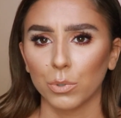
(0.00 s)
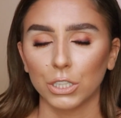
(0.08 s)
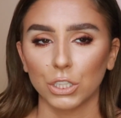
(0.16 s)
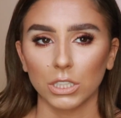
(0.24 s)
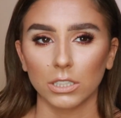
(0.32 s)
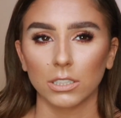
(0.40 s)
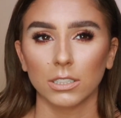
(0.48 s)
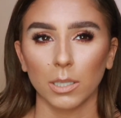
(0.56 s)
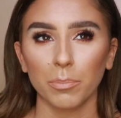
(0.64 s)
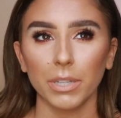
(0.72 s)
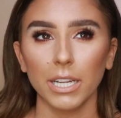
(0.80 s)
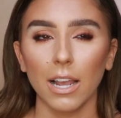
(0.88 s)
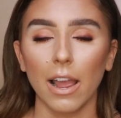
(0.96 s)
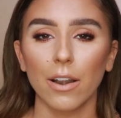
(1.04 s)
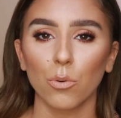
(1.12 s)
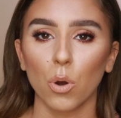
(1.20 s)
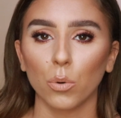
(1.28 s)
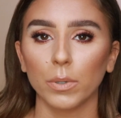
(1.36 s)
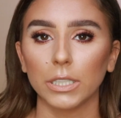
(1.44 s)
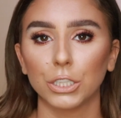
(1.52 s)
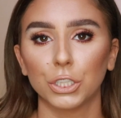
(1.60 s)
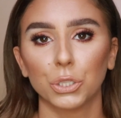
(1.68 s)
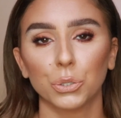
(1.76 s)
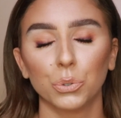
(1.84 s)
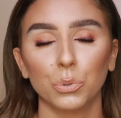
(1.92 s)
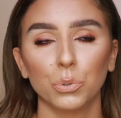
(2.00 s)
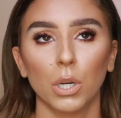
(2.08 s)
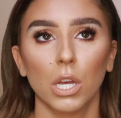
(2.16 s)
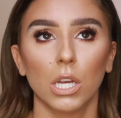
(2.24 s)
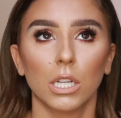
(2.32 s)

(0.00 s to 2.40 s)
which is something I don't always do.